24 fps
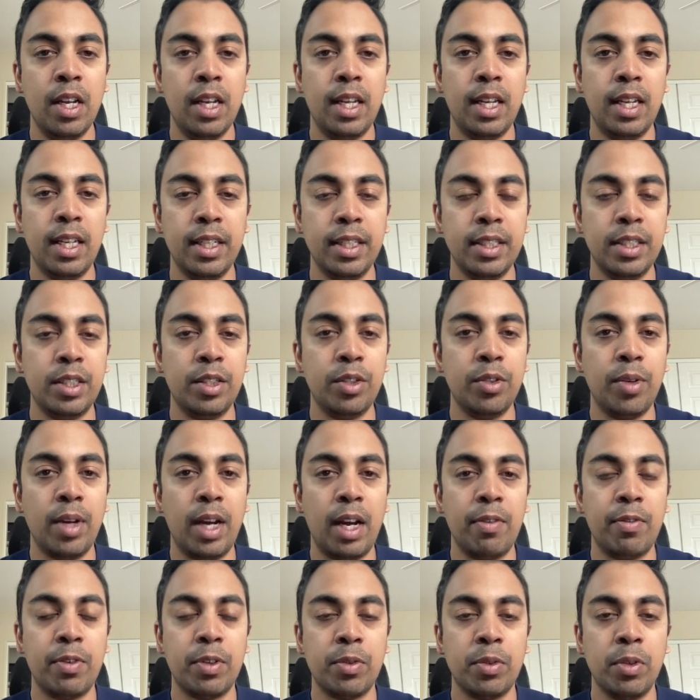is you
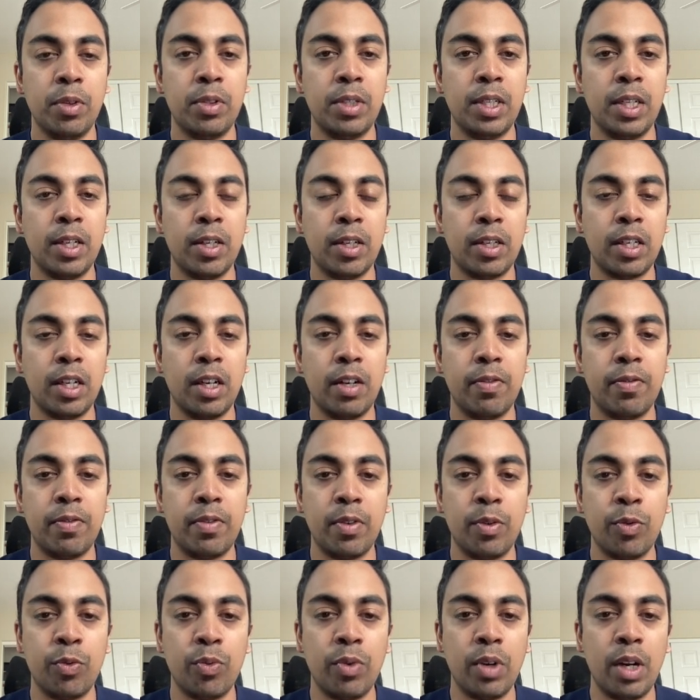have your rotator cuff
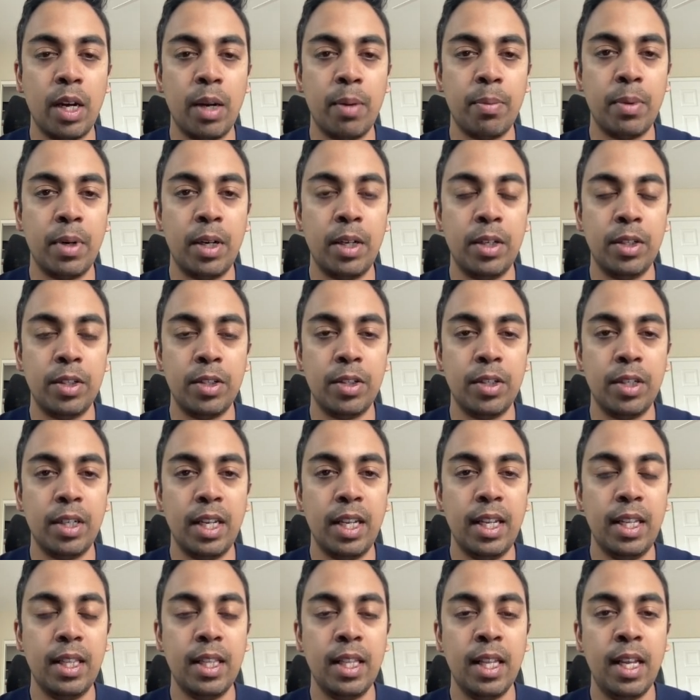
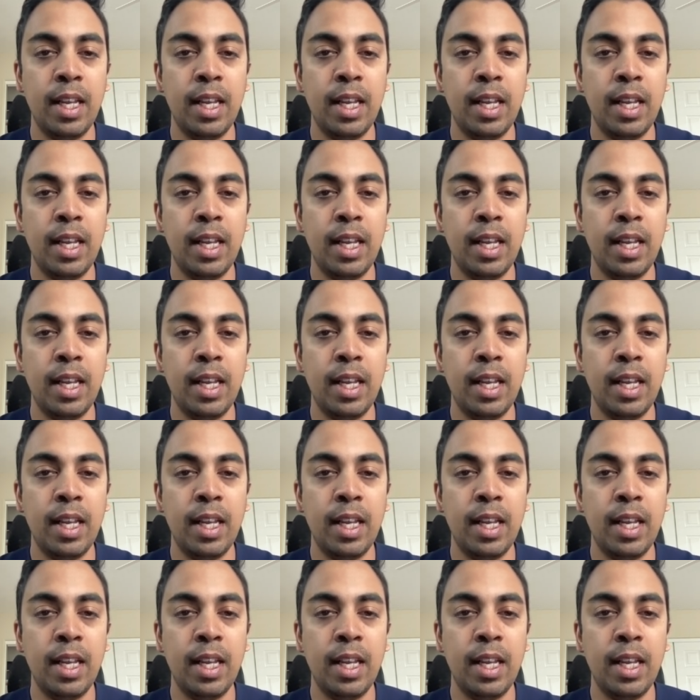underneath,